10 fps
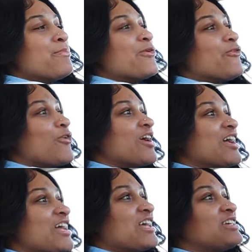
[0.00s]
before
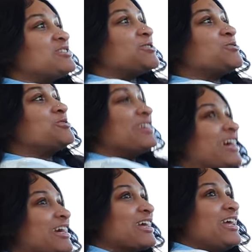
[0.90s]
it gets too
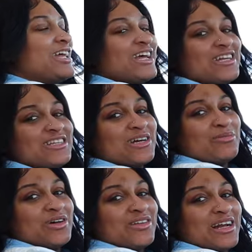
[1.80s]
dark. And the
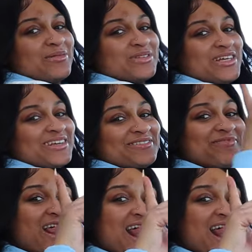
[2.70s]
thumbnail that I'm thinking,